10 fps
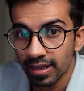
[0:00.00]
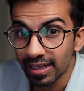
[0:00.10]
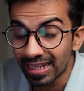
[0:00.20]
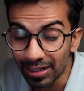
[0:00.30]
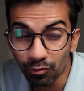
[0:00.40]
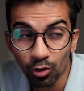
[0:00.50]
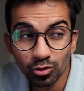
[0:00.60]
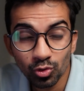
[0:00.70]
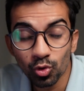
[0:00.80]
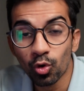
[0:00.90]
He wants
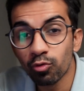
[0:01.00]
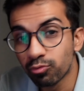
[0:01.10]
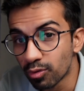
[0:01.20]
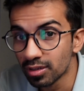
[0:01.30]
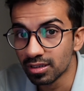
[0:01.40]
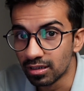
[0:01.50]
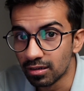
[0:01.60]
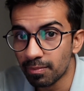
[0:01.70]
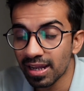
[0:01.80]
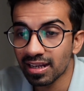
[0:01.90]
to go further by